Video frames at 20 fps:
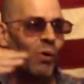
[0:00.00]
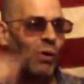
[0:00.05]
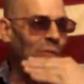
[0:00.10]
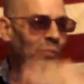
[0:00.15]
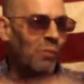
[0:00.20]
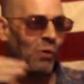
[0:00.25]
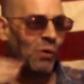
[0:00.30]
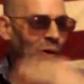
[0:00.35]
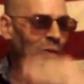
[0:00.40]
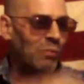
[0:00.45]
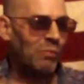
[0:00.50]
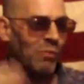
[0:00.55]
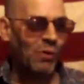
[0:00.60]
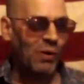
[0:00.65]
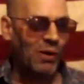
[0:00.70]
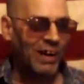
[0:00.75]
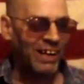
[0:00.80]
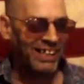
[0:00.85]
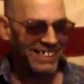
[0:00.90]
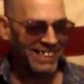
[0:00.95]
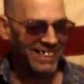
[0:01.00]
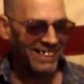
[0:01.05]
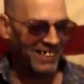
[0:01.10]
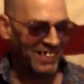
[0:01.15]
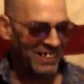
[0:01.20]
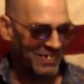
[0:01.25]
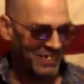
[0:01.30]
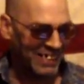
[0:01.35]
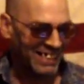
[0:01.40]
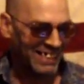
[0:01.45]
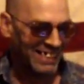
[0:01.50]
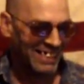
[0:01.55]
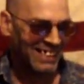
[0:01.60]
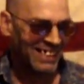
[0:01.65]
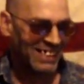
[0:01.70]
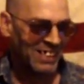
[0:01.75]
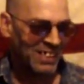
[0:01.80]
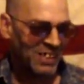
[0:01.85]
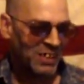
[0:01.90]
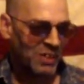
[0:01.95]
and more and more,
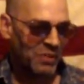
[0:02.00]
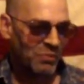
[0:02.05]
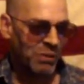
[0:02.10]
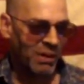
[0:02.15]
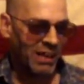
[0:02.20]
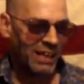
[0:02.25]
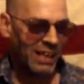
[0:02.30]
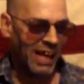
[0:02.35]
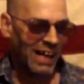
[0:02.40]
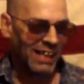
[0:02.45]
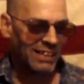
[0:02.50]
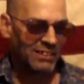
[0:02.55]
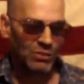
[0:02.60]
But,